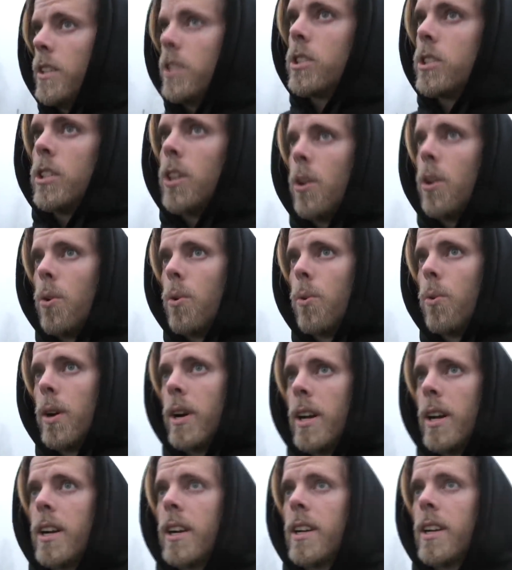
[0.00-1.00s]

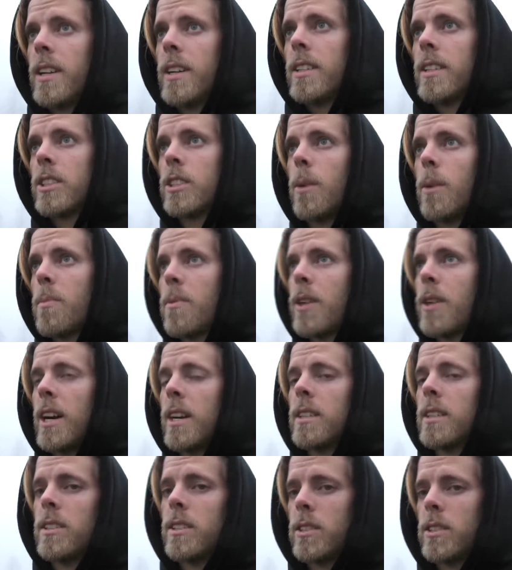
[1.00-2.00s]
So
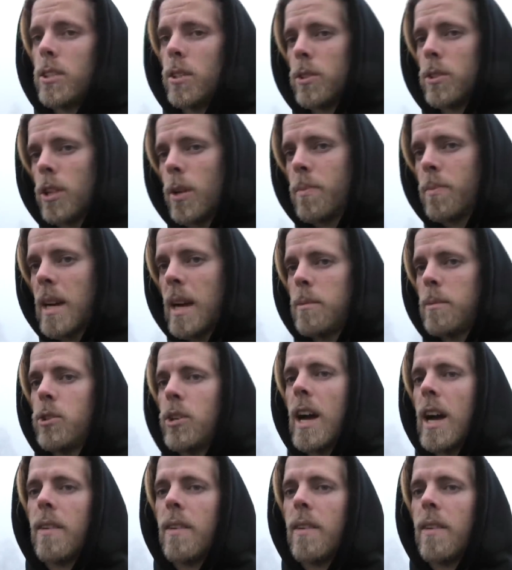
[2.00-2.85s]
sometimes